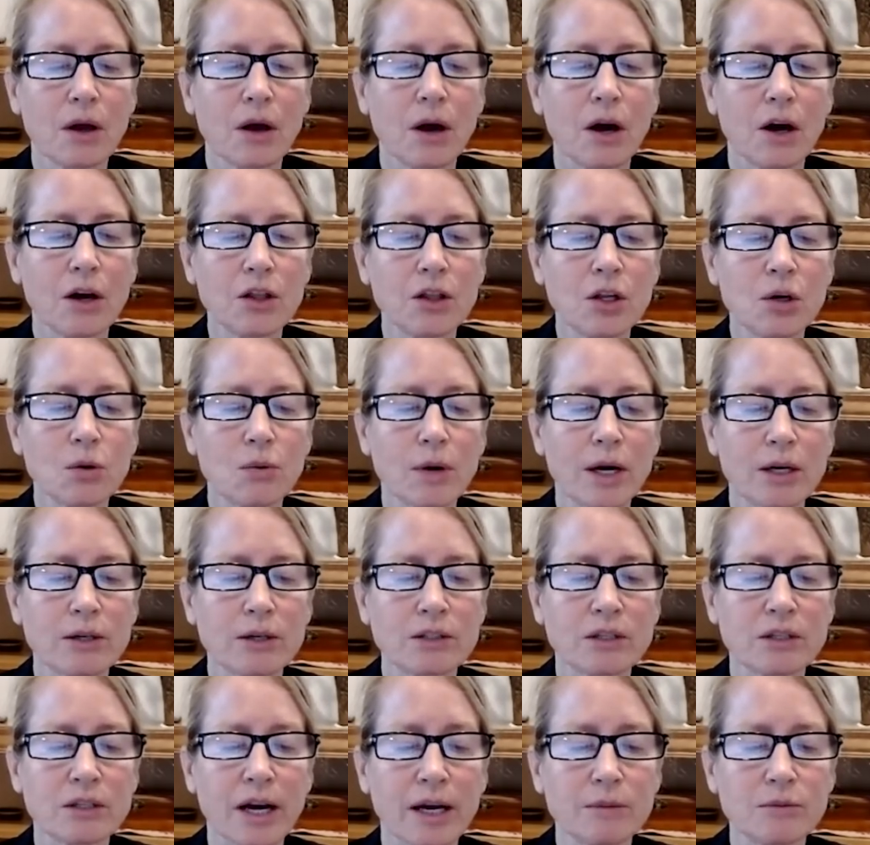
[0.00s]
Other rare
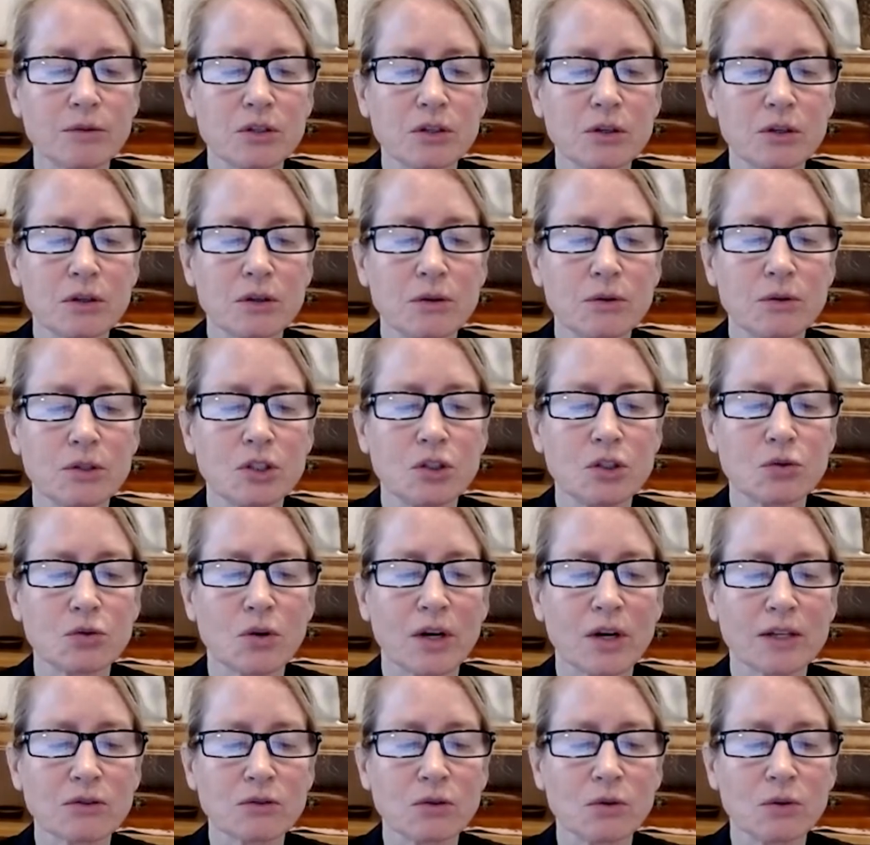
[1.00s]
types include
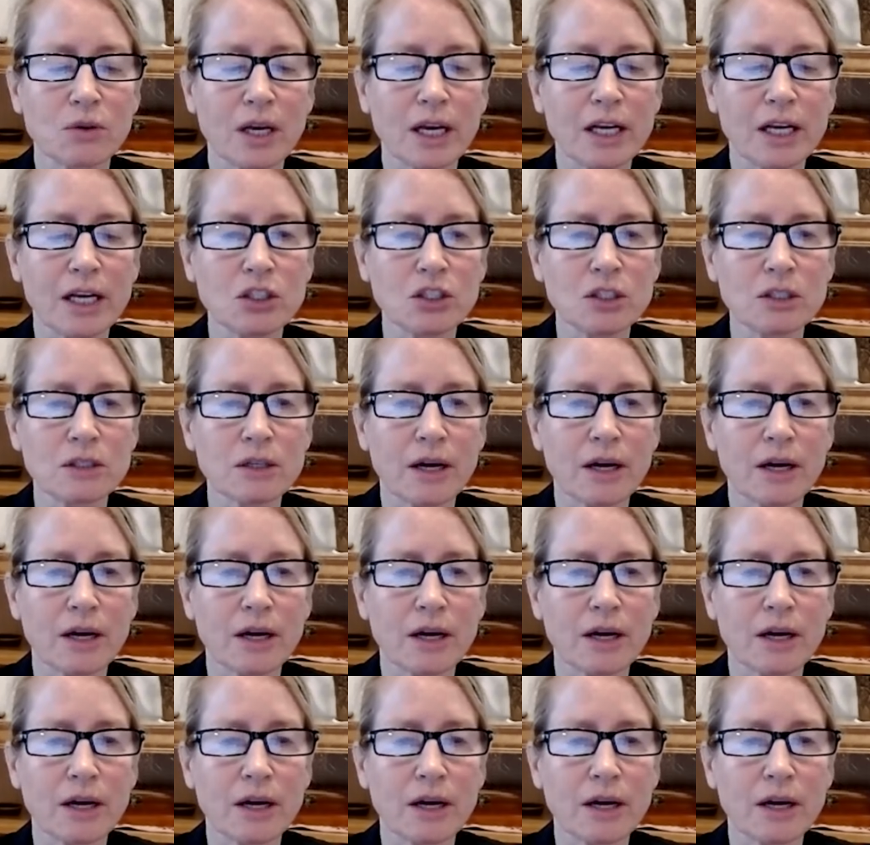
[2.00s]
translocation